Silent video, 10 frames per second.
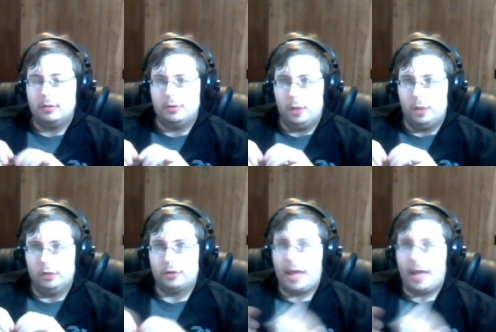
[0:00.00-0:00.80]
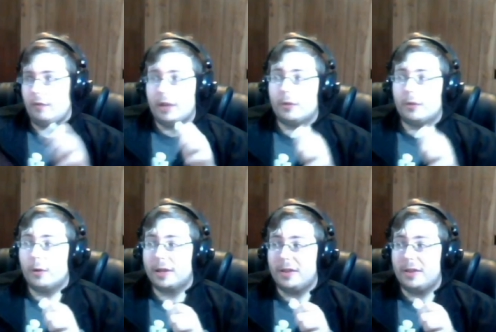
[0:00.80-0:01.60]
to alert every other
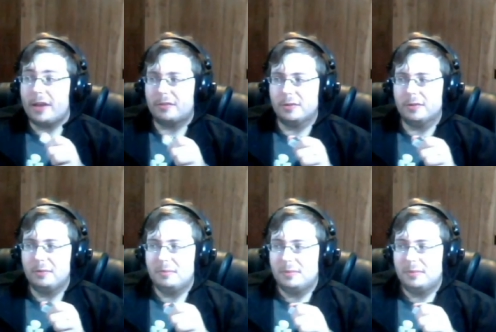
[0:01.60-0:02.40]
orc in the next room.